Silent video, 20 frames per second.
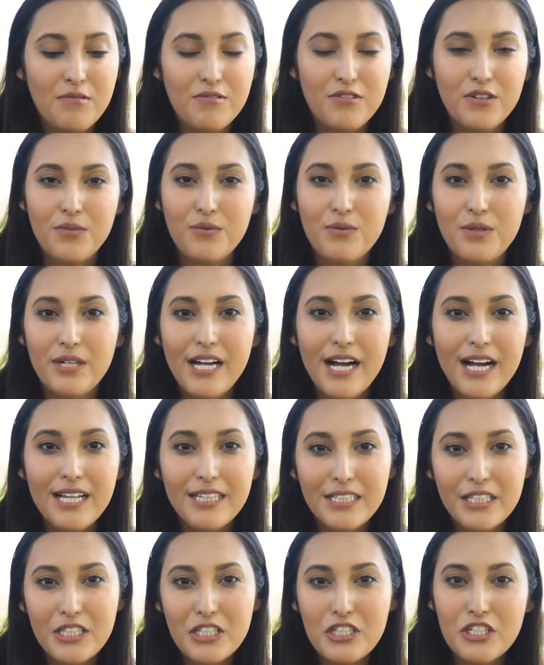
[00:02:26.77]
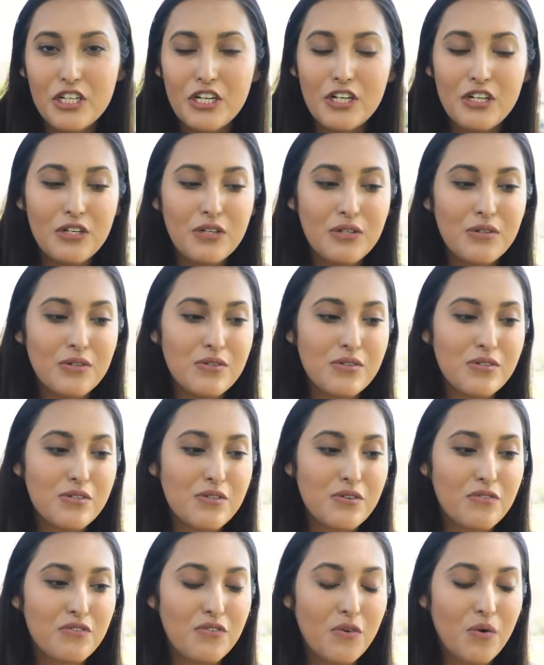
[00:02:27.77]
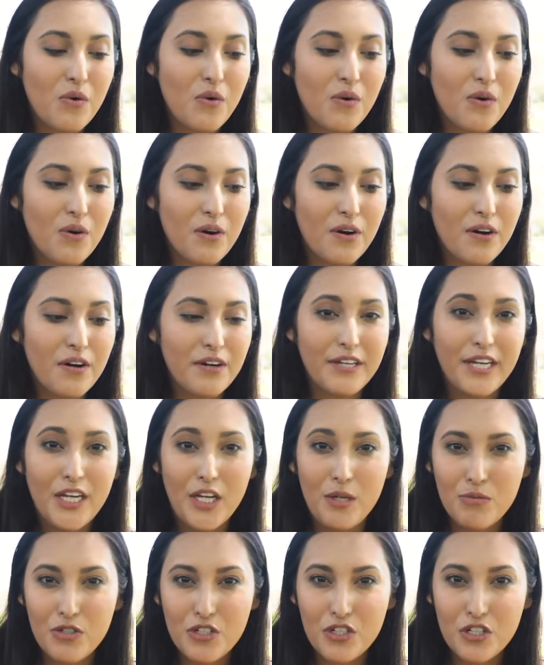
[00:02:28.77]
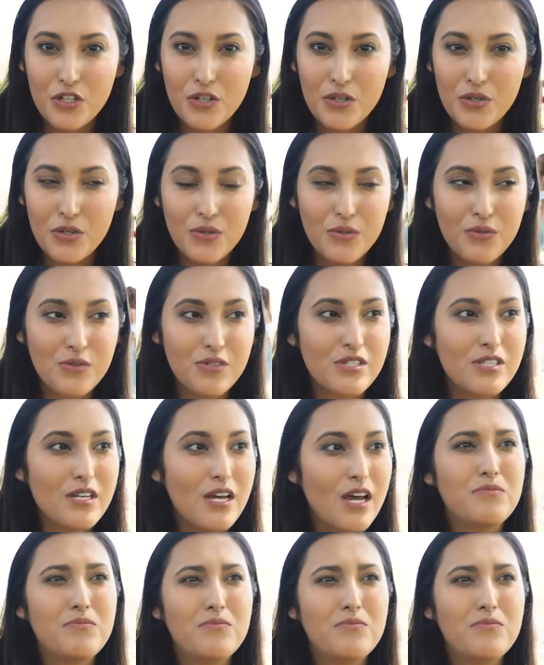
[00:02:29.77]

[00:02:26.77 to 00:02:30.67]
for reality shows, for game shows,